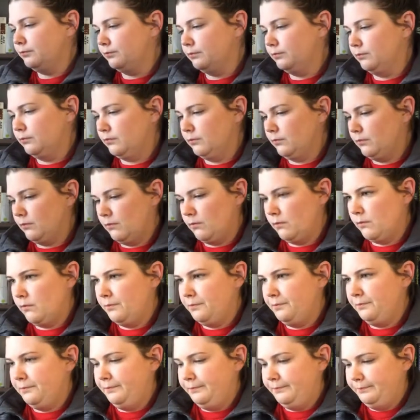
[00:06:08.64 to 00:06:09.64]

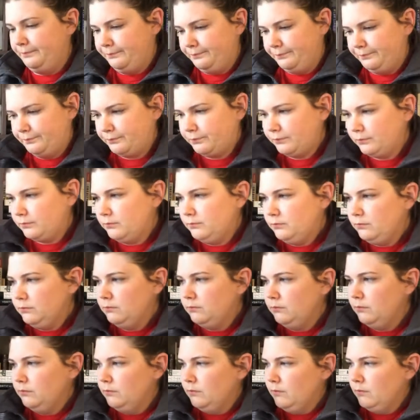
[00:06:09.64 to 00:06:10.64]

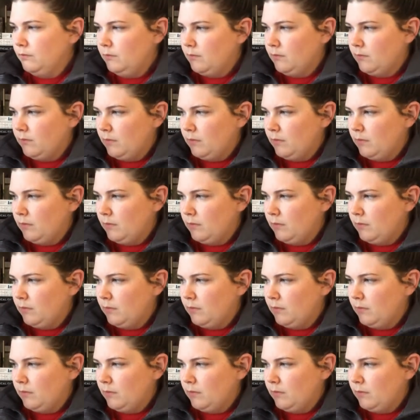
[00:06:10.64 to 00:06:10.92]
Nobody speaks.